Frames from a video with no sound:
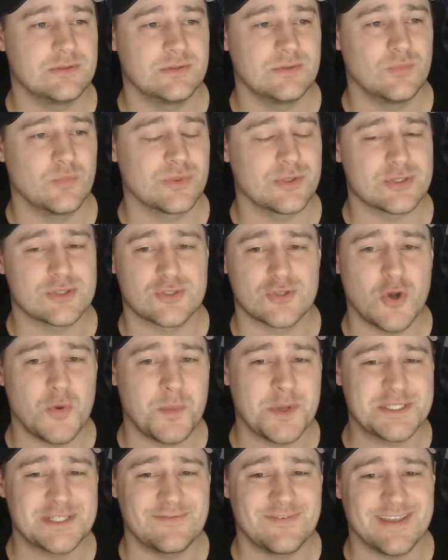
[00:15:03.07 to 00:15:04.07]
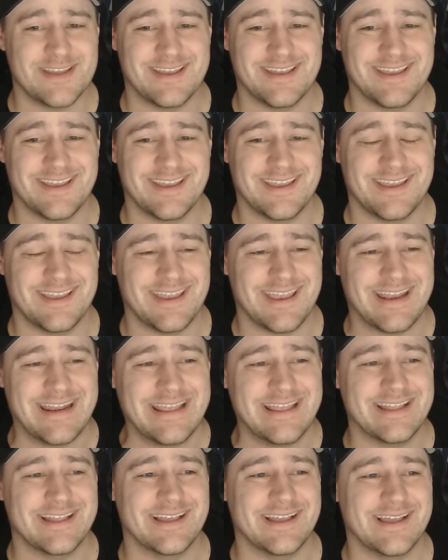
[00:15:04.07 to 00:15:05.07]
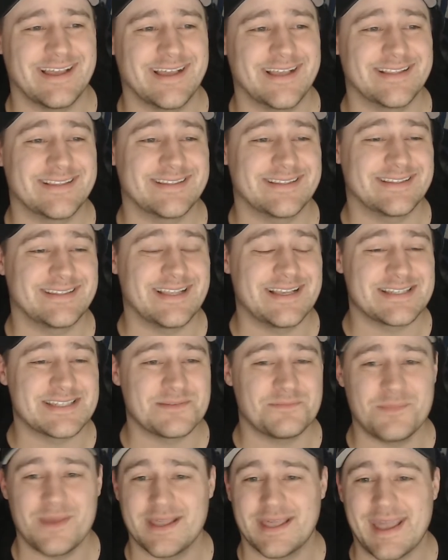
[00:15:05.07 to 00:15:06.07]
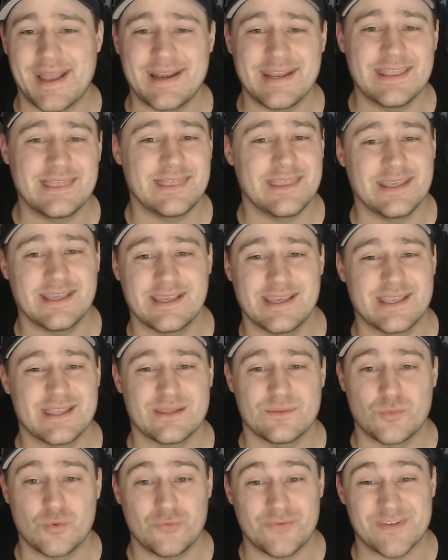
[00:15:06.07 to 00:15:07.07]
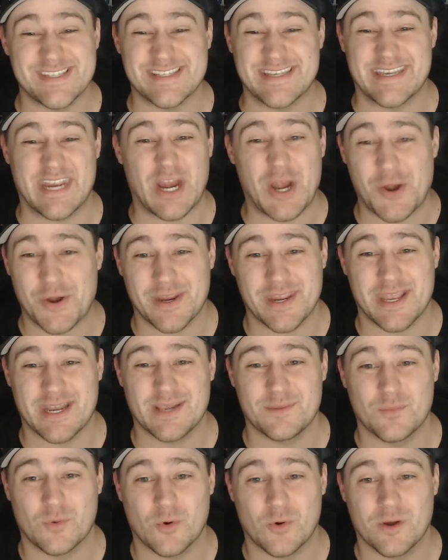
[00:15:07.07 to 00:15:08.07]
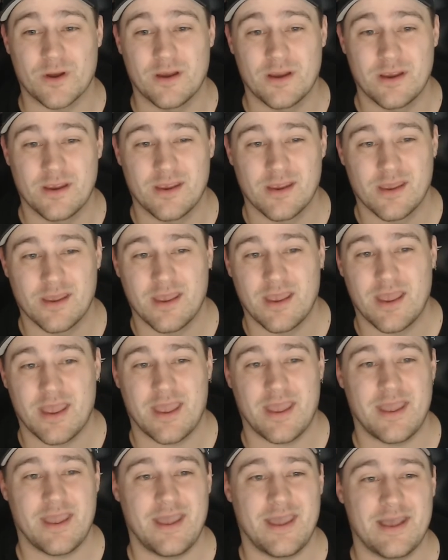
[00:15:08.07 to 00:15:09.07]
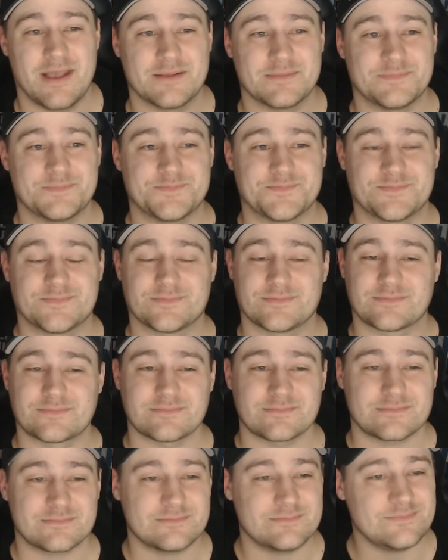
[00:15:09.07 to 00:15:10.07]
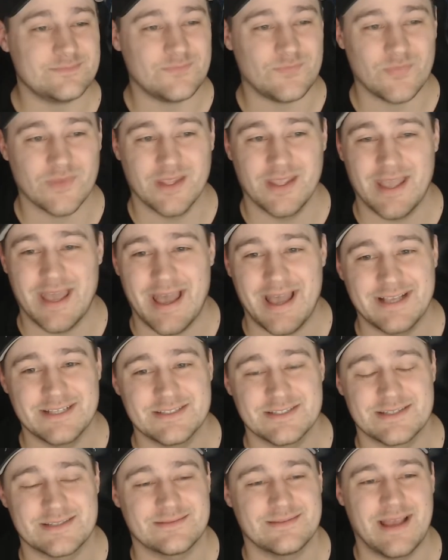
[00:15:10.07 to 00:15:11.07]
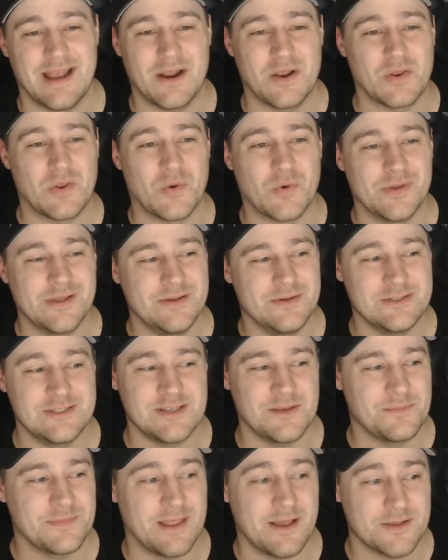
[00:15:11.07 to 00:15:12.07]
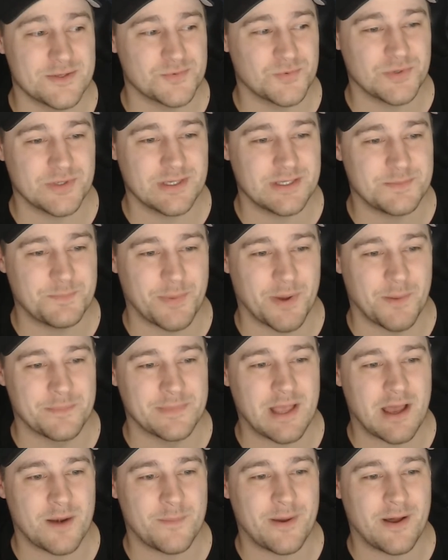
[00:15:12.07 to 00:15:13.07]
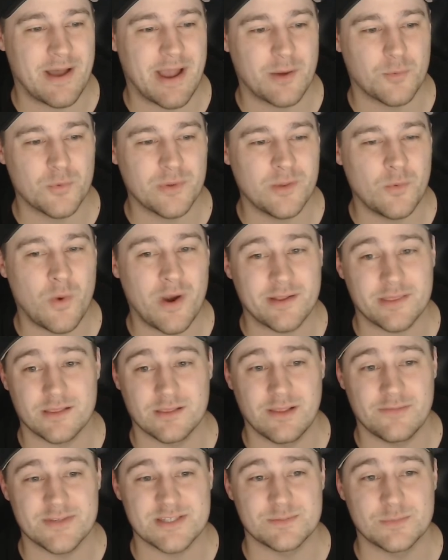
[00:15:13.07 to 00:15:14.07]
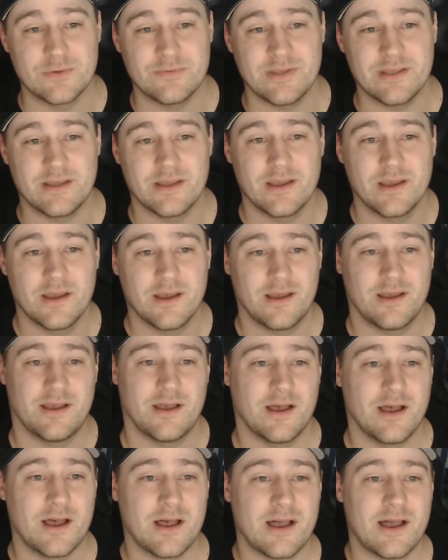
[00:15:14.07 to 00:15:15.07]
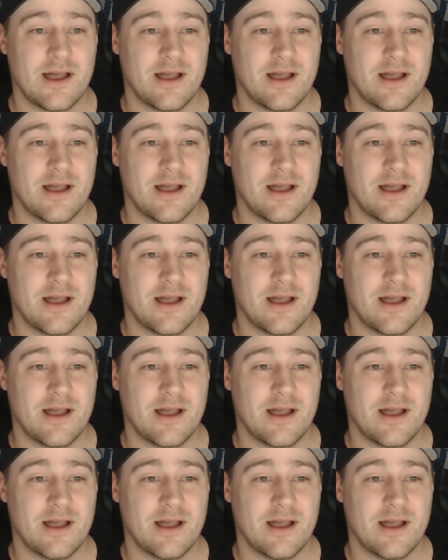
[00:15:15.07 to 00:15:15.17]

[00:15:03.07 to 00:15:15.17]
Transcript: there's so much of it in it, it doesn't make anything in the movie scary anymore. And I don't know. It was something that I was really bummed out about. I really wanted to love this movie. I